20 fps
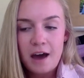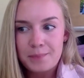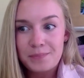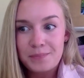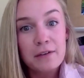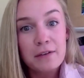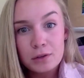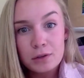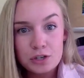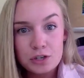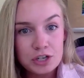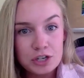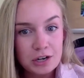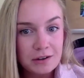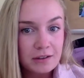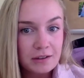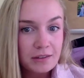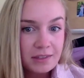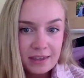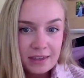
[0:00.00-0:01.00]
evolutionary
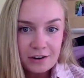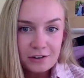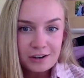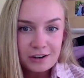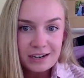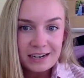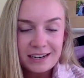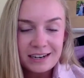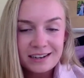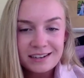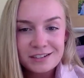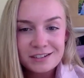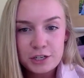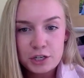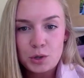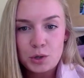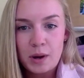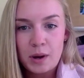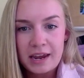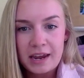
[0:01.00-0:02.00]
theory
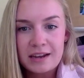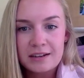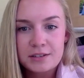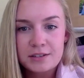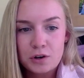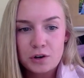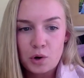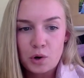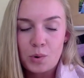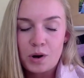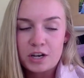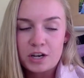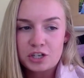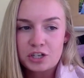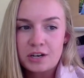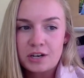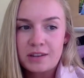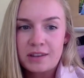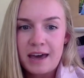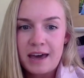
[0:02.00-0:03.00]
to answer a
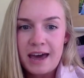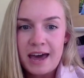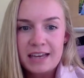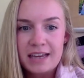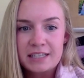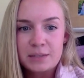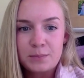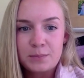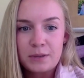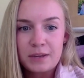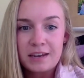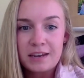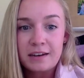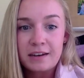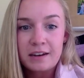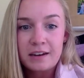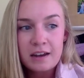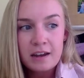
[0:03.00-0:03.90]
question that has been